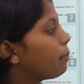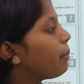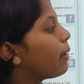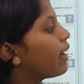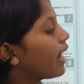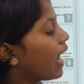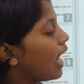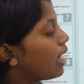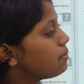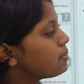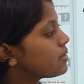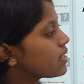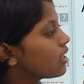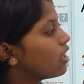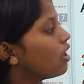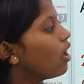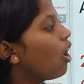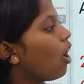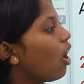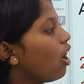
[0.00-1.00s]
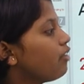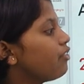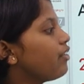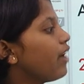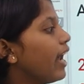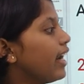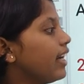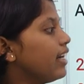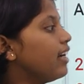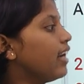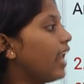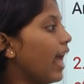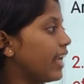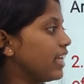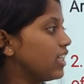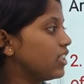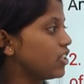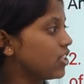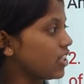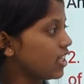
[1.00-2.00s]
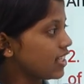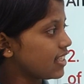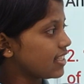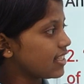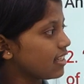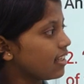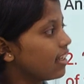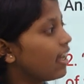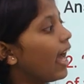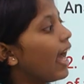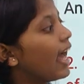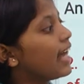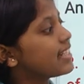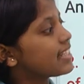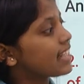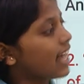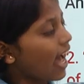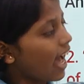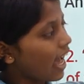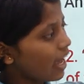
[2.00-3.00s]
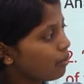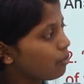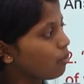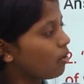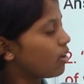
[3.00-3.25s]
perhaps offhand, like just as I